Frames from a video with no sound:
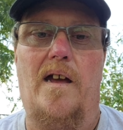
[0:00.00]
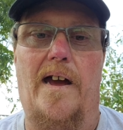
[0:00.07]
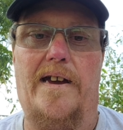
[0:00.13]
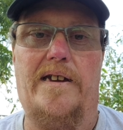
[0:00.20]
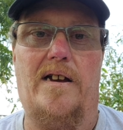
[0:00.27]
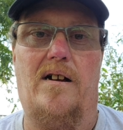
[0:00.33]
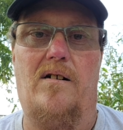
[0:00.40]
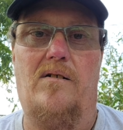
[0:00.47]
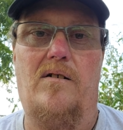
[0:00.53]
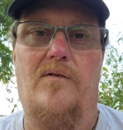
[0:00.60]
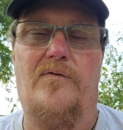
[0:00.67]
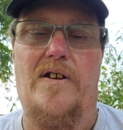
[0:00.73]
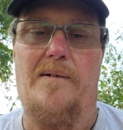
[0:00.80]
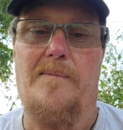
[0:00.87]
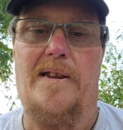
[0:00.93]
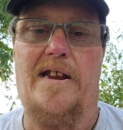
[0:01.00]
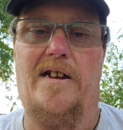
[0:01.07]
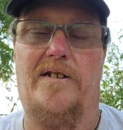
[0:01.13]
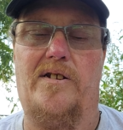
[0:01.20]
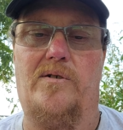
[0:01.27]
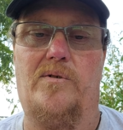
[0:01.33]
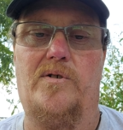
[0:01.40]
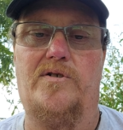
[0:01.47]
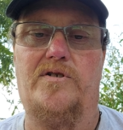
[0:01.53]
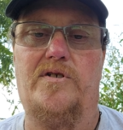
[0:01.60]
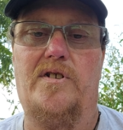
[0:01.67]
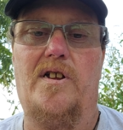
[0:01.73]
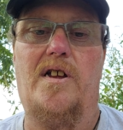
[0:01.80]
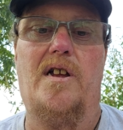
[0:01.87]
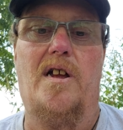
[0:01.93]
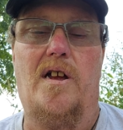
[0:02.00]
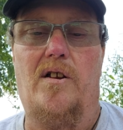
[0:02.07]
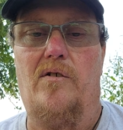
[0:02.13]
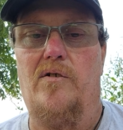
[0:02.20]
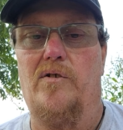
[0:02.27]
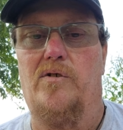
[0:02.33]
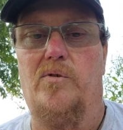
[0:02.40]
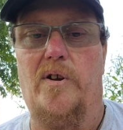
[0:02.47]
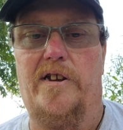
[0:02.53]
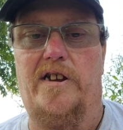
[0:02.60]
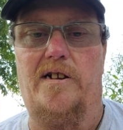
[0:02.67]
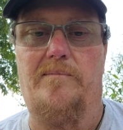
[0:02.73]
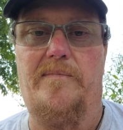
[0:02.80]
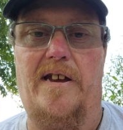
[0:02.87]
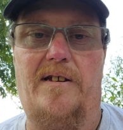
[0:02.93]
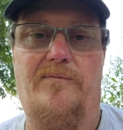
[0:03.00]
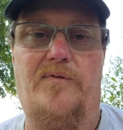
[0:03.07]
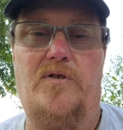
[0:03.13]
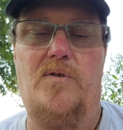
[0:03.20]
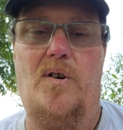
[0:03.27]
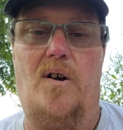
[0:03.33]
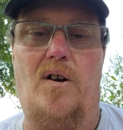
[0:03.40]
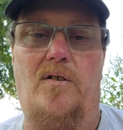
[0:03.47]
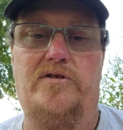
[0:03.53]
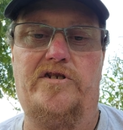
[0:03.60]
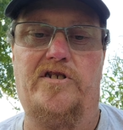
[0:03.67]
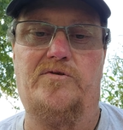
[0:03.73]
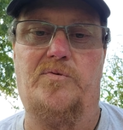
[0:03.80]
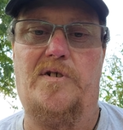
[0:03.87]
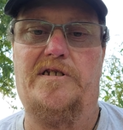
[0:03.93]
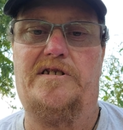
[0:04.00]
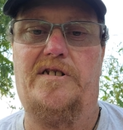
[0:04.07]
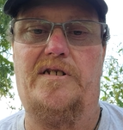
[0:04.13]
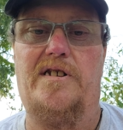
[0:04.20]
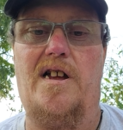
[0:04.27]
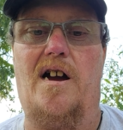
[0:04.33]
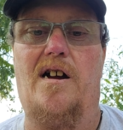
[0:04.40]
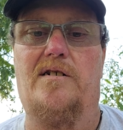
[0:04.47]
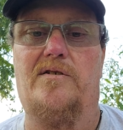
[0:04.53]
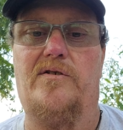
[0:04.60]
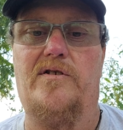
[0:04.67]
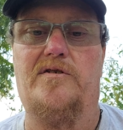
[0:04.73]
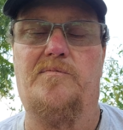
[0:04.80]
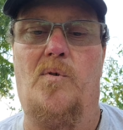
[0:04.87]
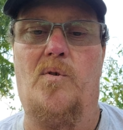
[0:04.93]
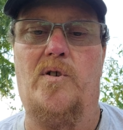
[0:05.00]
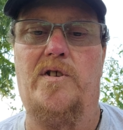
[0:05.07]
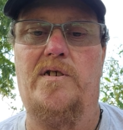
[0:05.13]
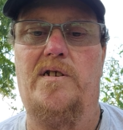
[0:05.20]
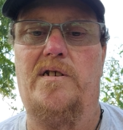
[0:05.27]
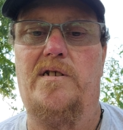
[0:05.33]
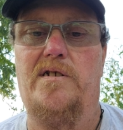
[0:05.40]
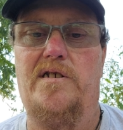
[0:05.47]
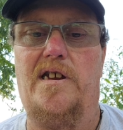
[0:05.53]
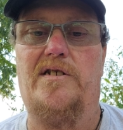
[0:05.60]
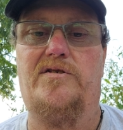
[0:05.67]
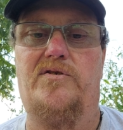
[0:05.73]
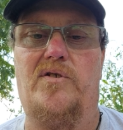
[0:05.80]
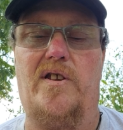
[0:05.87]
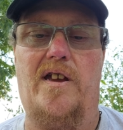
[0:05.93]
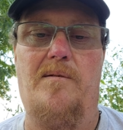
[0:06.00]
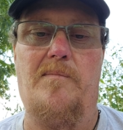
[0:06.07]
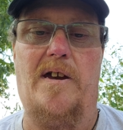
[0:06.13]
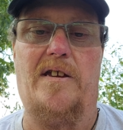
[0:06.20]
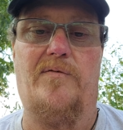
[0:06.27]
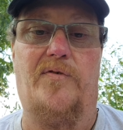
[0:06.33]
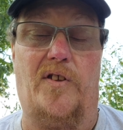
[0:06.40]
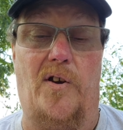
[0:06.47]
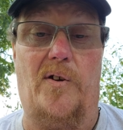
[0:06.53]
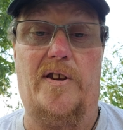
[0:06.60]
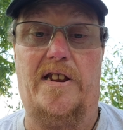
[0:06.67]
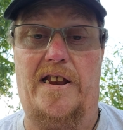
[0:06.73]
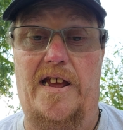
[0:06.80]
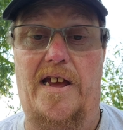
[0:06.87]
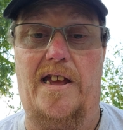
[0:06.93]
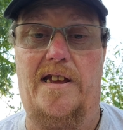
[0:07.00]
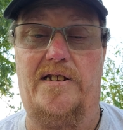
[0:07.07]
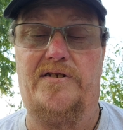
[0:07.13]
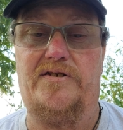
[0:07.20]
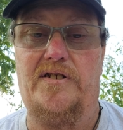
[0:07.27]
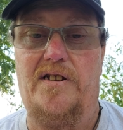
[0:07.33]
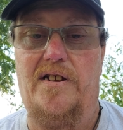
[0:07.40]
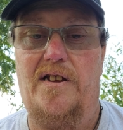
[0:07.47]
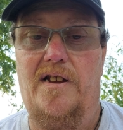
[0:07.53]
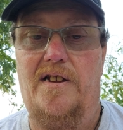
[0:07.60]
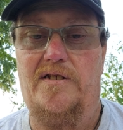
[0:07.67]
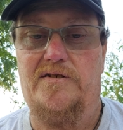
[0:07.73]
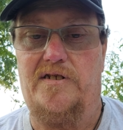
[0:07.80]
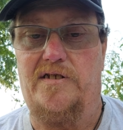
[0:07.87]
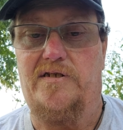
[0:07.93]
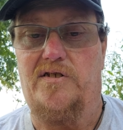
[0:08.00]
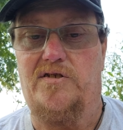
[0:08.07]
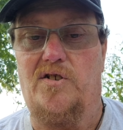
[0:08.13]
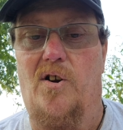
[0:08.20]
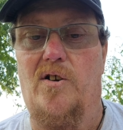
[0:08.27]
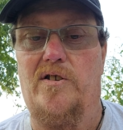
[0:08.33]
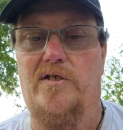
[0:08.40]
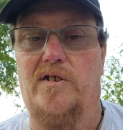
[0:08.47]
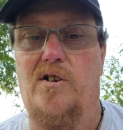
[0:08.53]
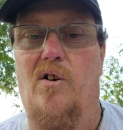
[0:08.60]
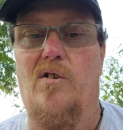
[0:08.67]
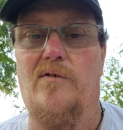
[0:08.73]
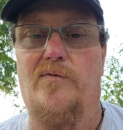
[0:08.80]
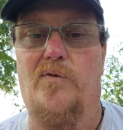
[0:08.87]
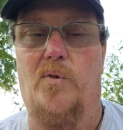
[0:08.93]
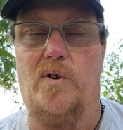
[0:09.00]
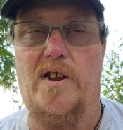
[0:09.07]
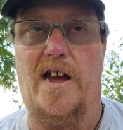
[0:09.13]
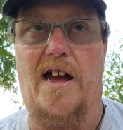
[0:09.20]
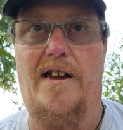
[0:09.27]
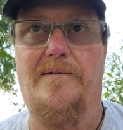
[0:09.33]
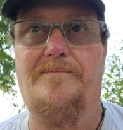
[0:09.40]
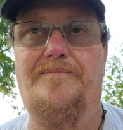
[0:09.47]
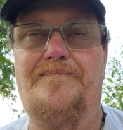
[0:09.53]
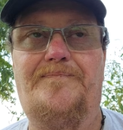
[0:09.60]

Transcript: Hey y'all, Fat Man Outdoors. Real quick update for you all. Just went to the doctor this morning. Yesterday made 30 days since I started the carnivore diet.